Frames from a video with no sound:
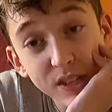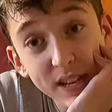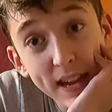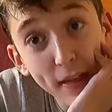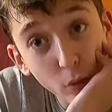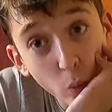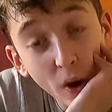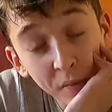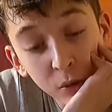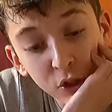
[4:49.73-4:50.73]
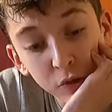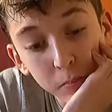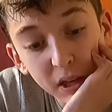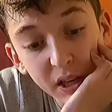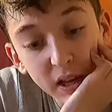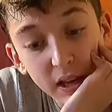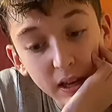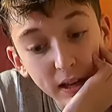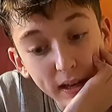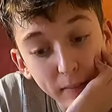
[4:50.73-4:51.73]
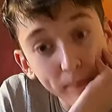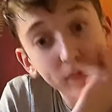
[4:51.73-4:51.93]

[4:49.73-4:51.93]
another one which has been um,